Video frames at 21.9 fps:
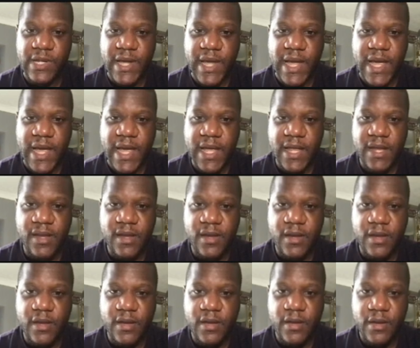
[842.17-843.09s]

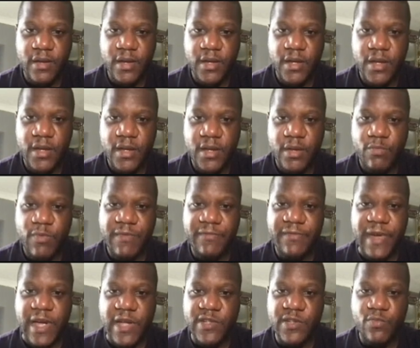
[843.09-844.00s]
and...
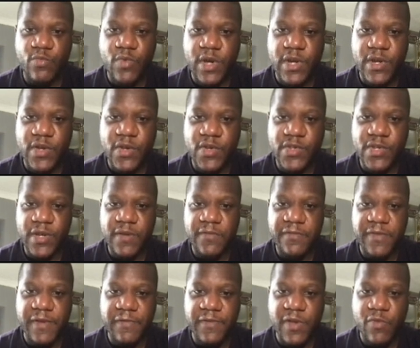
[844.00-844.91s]

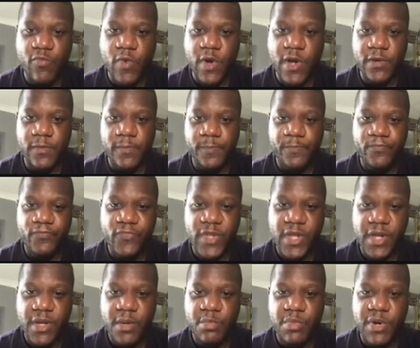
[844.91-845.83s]
1151
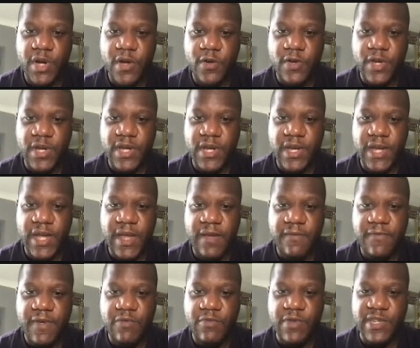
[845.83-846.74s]
but I only did a very